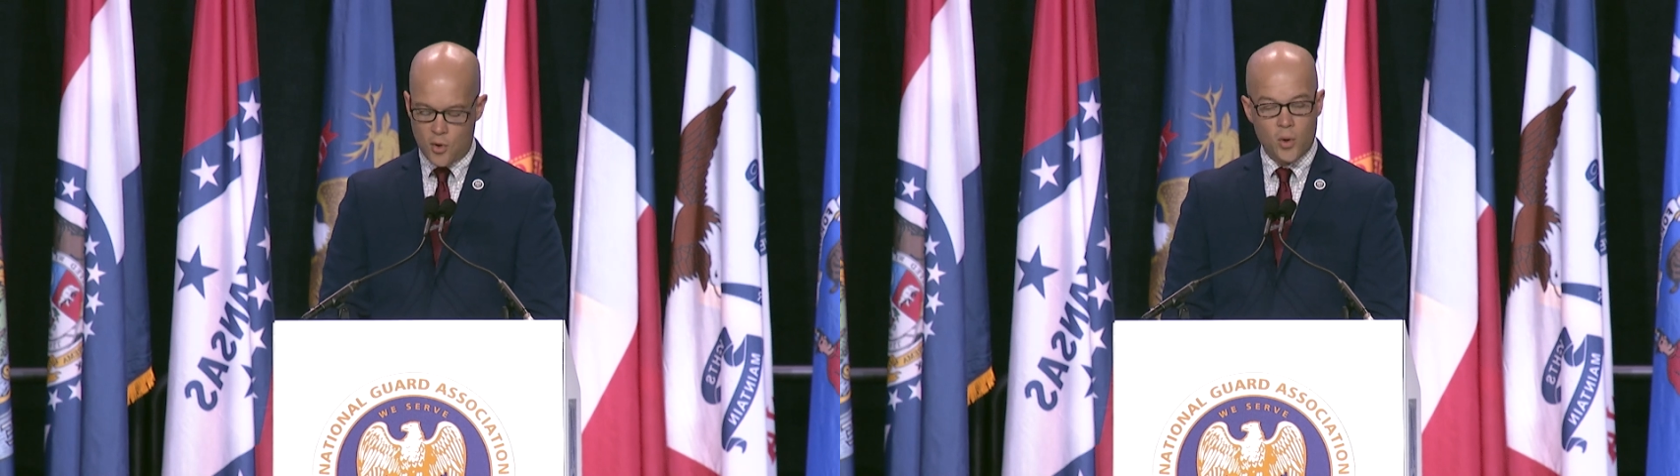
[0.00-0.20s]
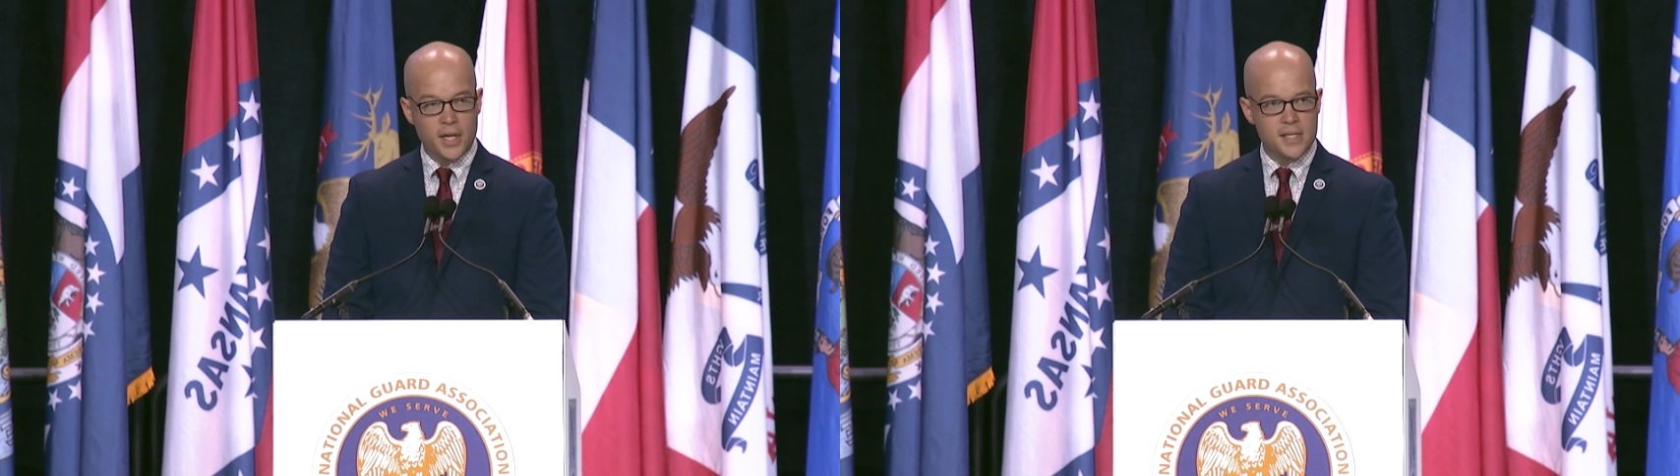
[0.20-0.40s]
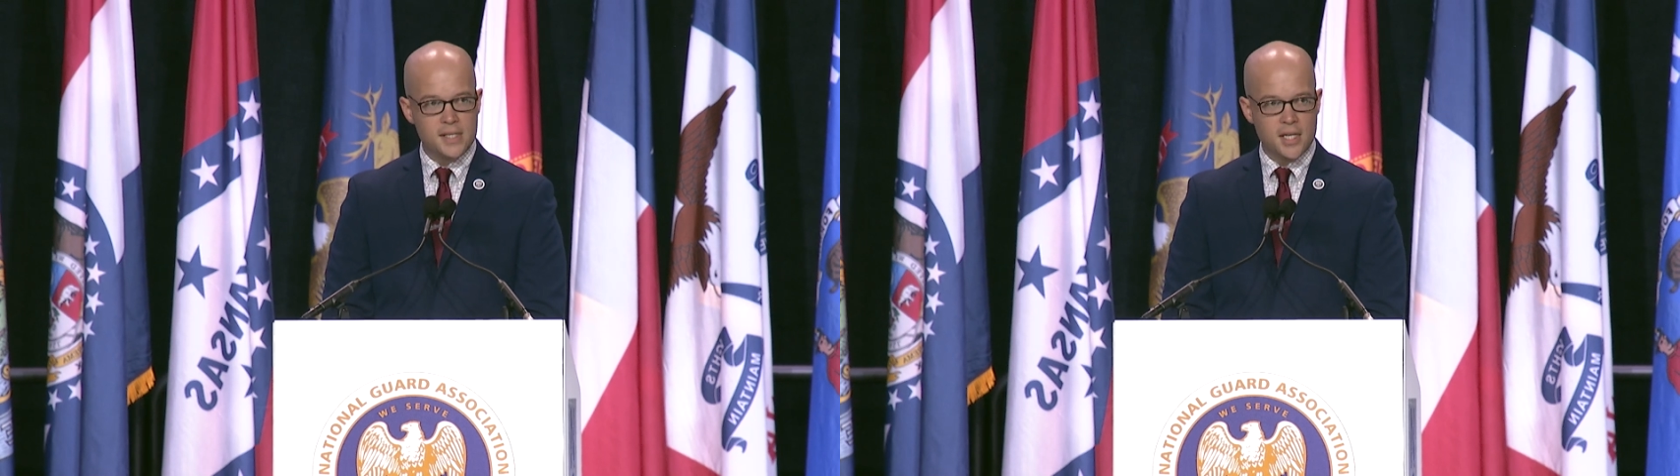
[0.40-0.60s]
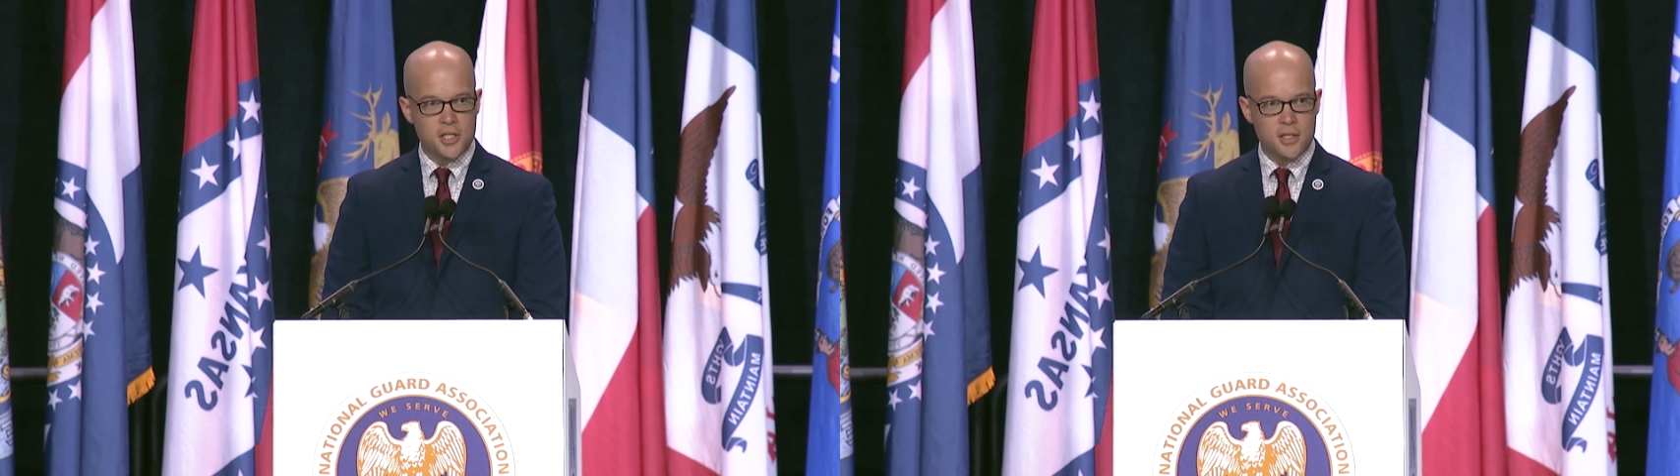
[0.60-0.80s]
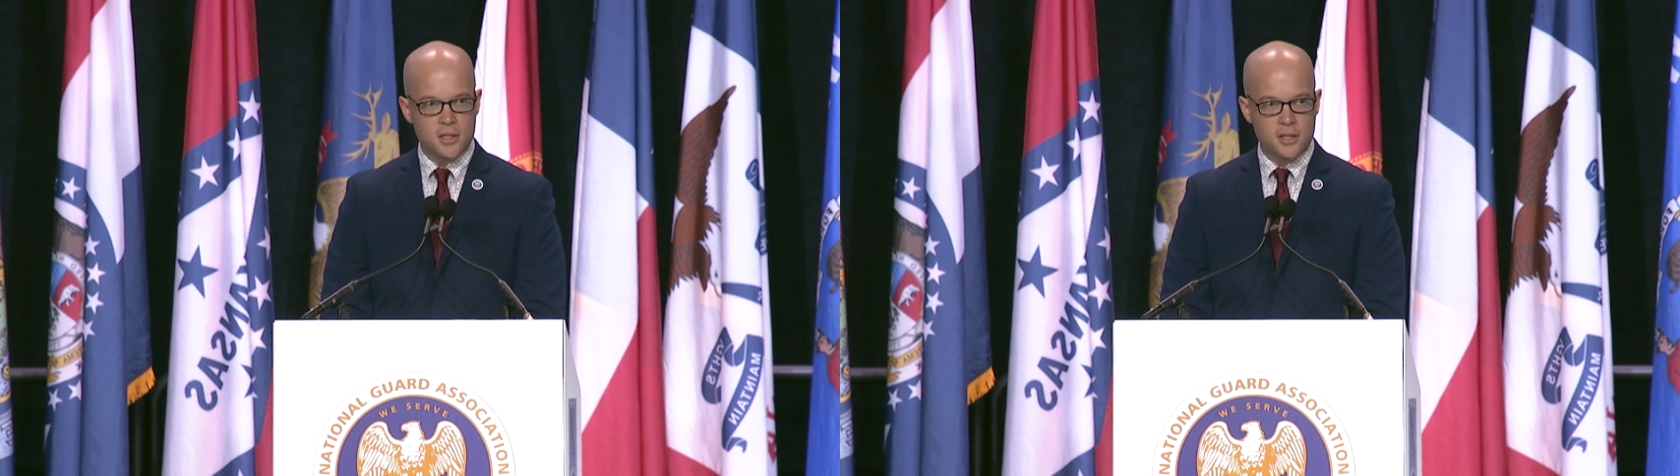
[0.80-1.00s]

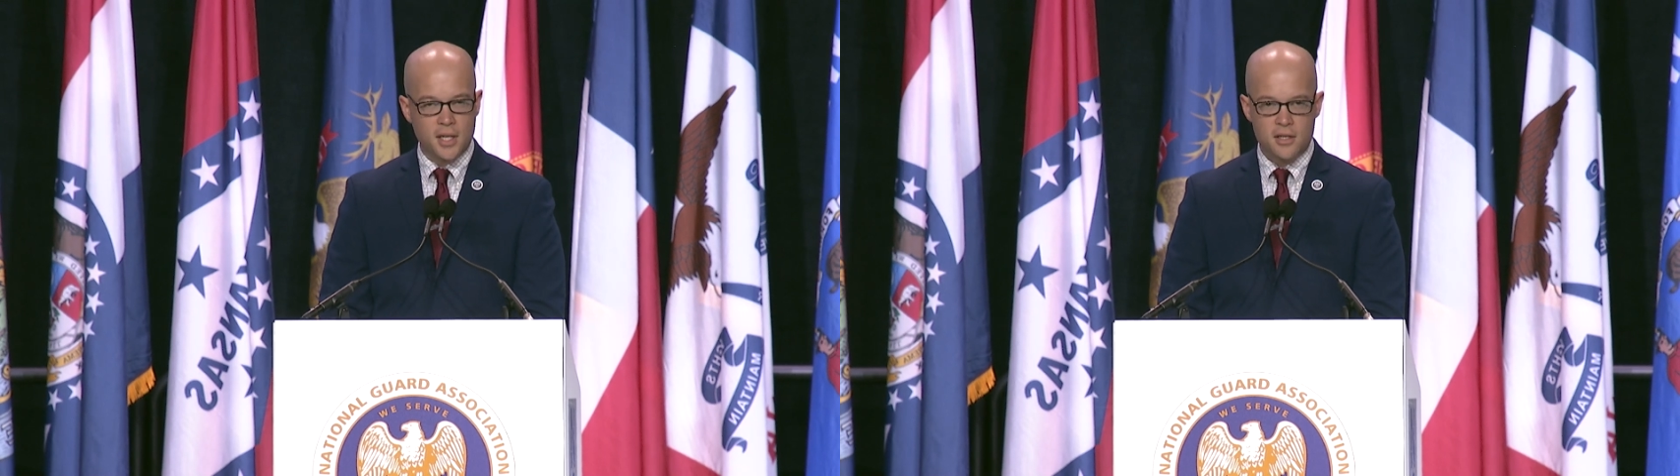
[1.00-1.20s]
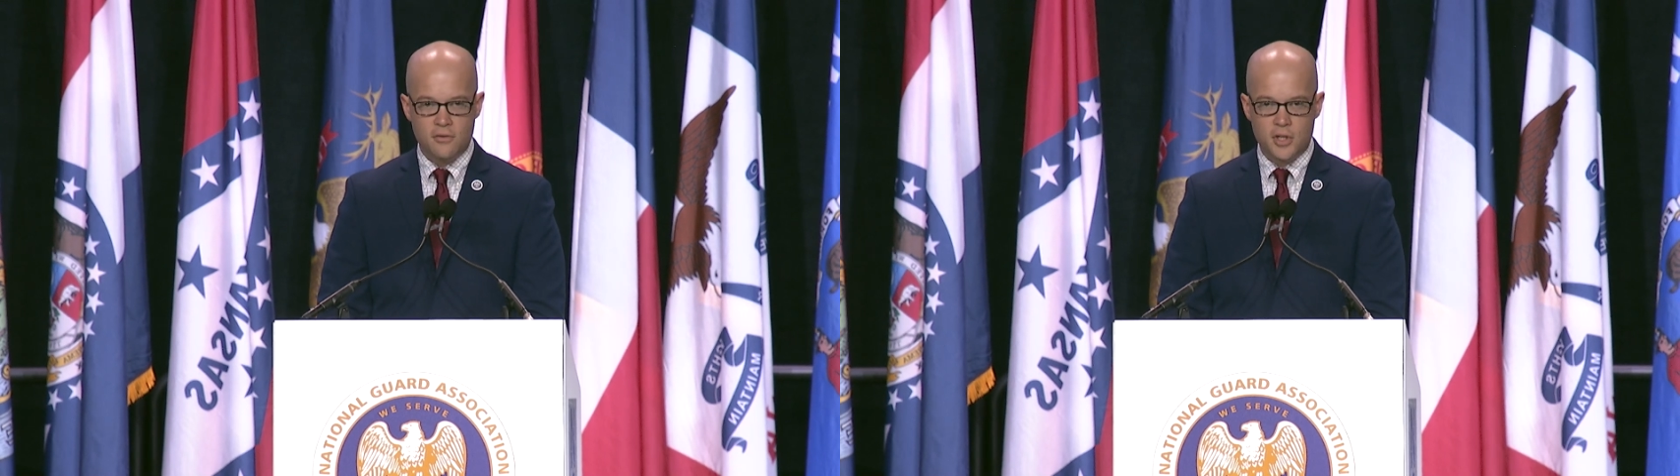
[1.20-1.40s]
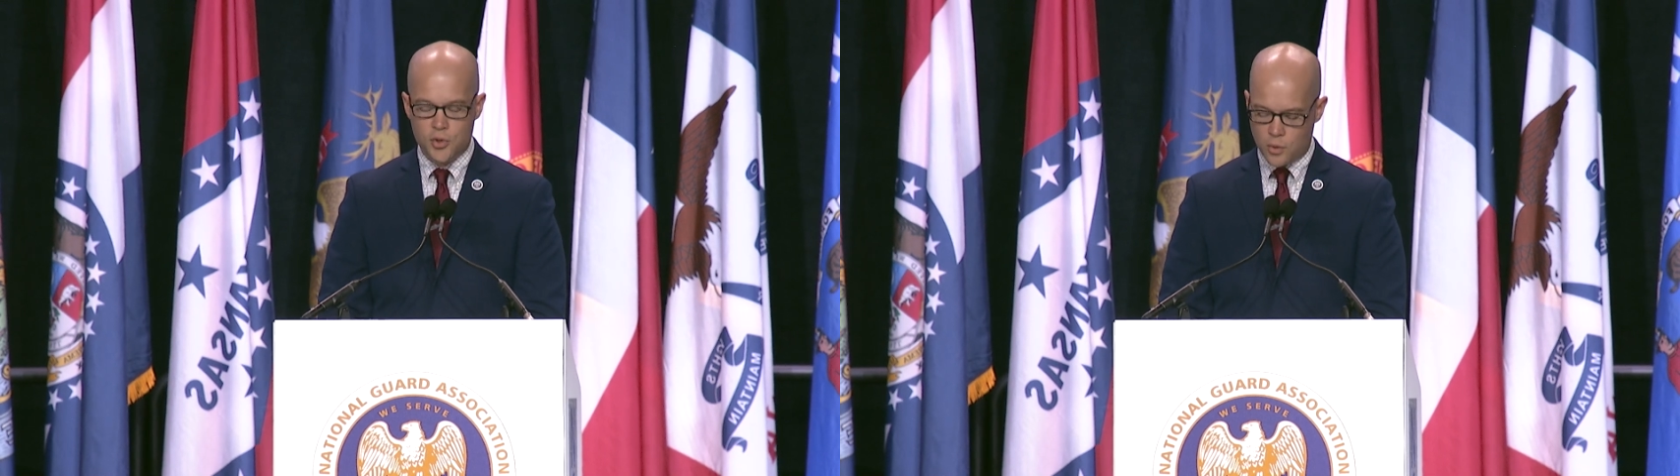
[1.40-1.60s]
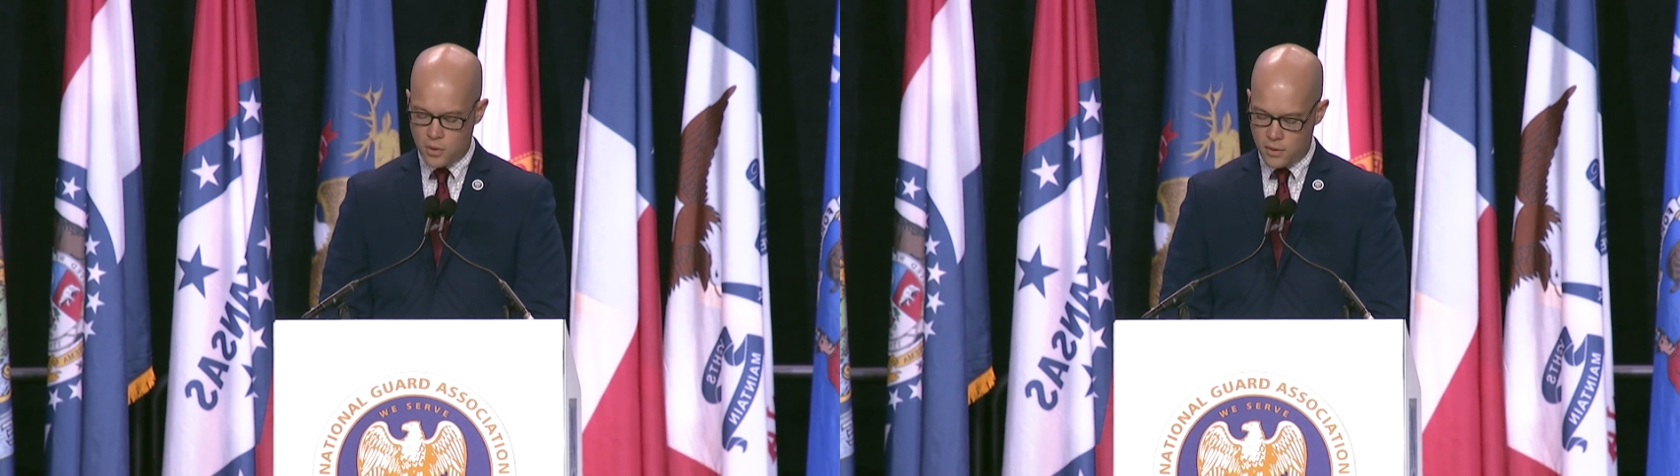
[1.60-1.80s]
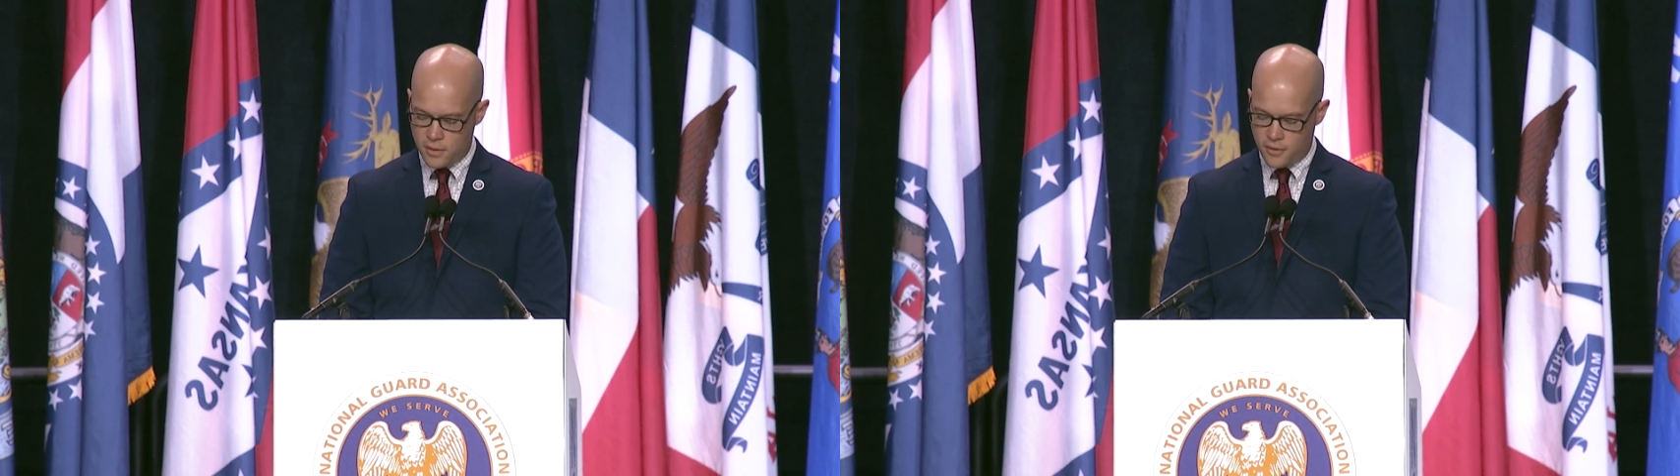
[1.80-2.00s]
organization, individual,